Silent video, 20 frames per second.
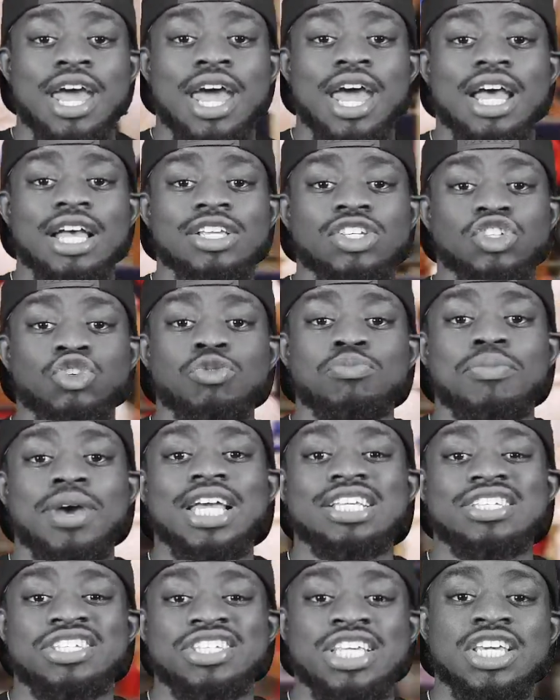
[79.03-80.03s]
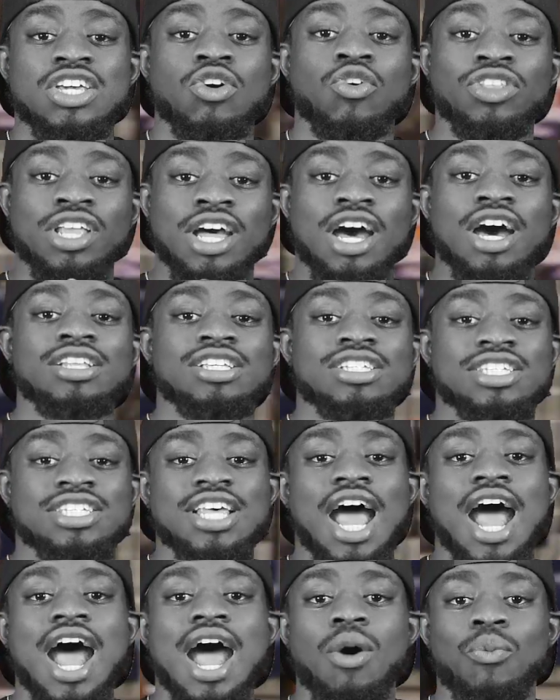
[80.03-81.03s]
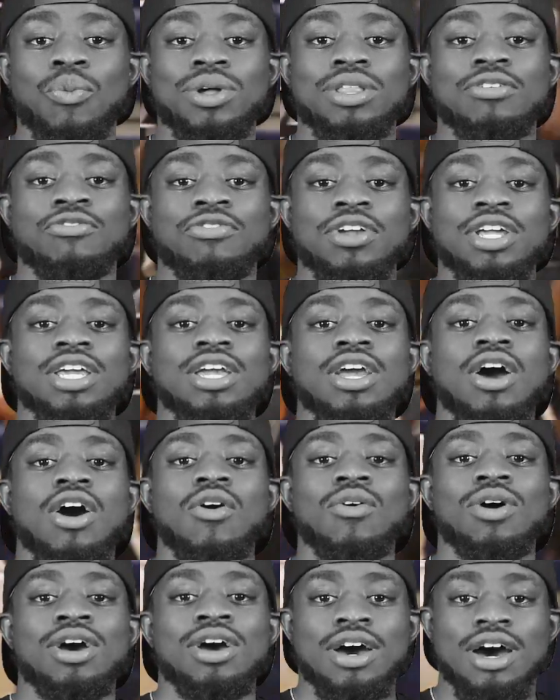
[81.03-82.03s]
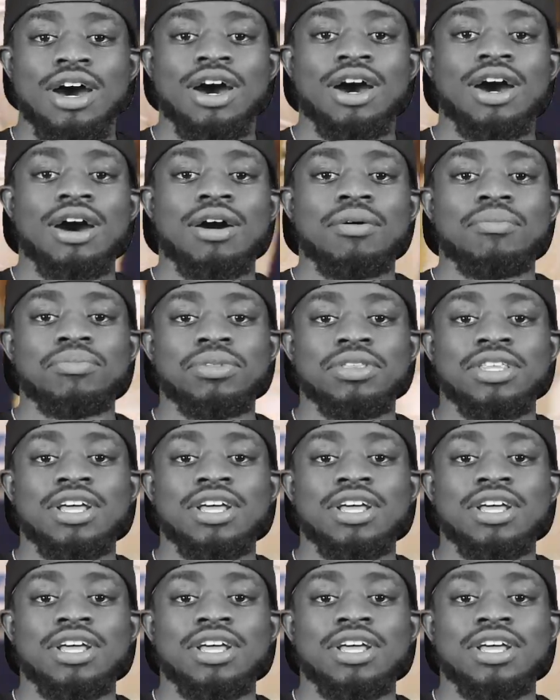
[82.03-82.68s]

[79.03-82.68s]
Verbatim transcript: As you may see on the other side when the video um,